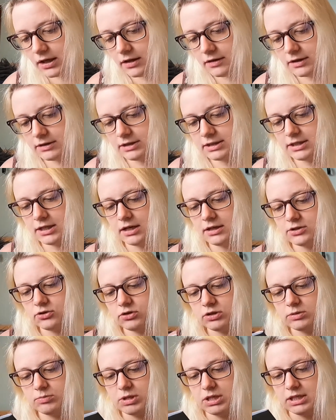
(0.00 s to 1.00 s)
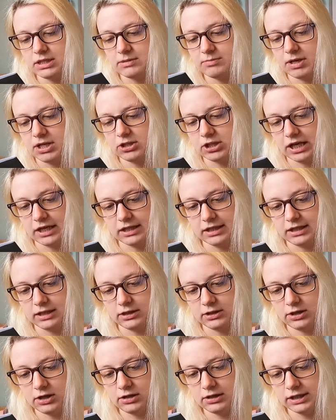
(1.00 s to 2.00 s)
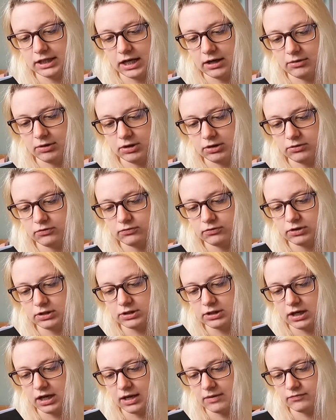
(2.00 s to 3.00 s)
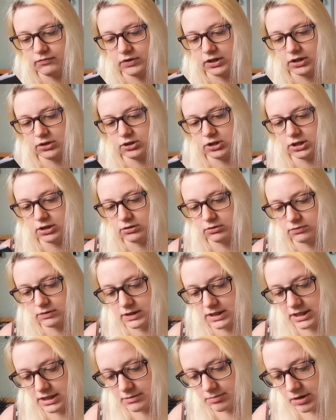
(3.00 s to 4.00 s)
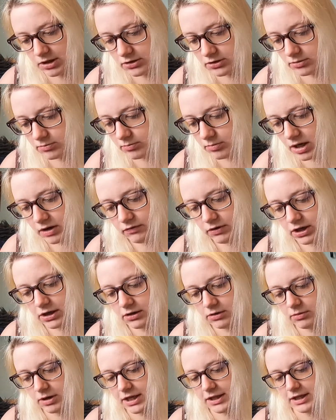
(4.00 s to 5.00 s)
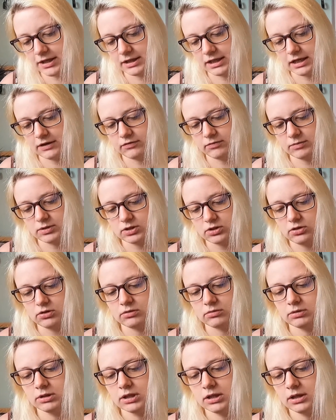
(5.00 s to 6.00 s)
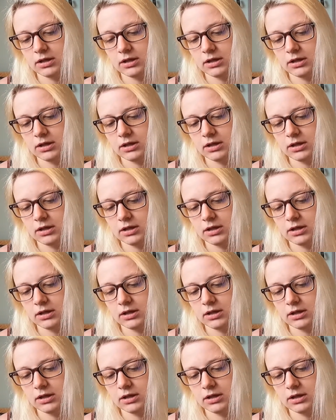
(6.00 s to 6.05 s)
The disaster is witnessed by Jackie, a young girl who for a time thinks she caused the explosion by running away that day from school,